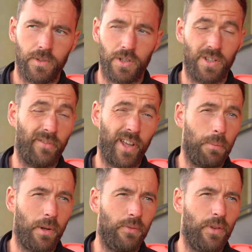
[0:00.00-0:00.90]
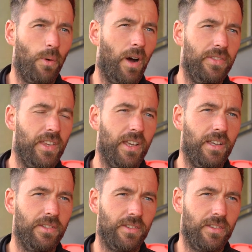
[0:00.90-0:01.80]
just developing a few
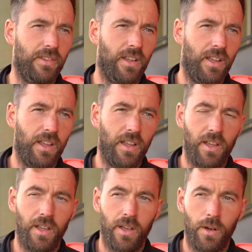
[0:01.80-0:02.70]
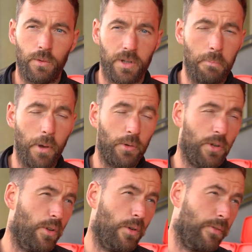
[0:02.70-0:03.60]
ideas and also building
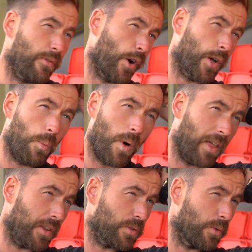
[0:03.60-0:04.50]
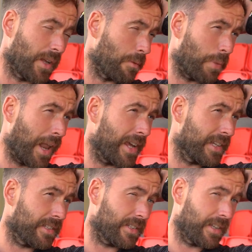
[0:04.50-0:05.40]
on all the very good work that's already in
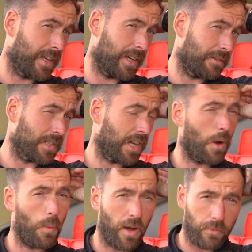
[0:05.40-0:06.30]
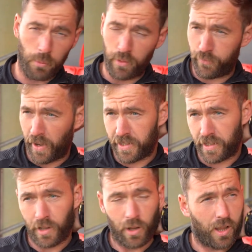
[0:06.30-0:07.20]
place. Because I know Worthing would have faced
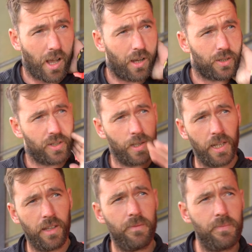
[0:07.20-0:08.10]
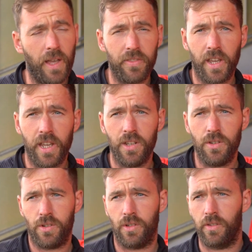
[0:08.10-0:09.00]
it a lot last year under
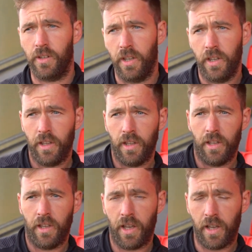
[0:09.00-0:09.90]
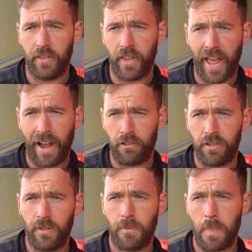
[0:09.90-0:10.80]
Hinch and then
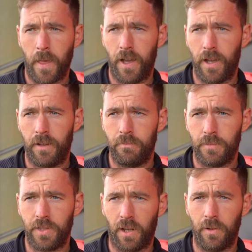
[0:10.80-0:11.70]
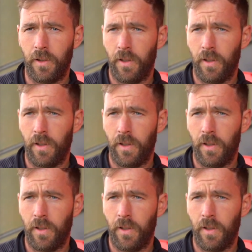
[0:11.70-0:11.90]
Aaron. So